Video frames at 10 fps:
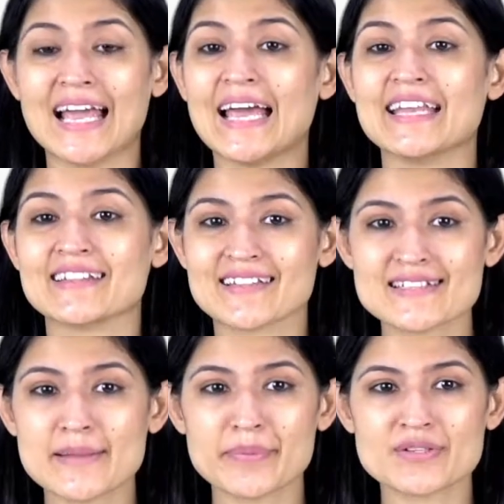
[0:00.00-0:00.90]
And in
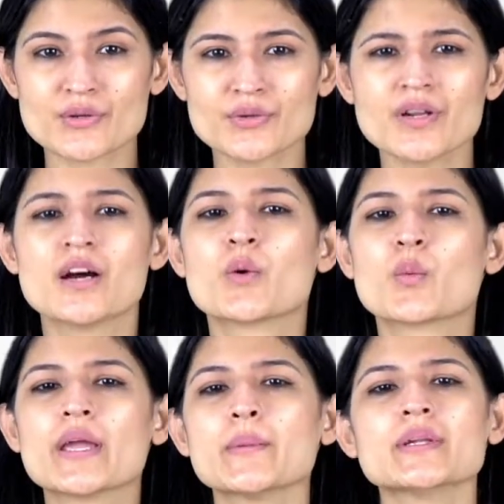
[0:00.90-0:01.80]
this episode,
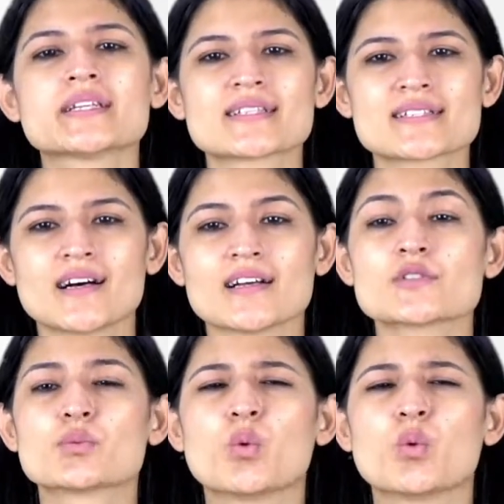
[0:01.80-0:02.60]
we will discuss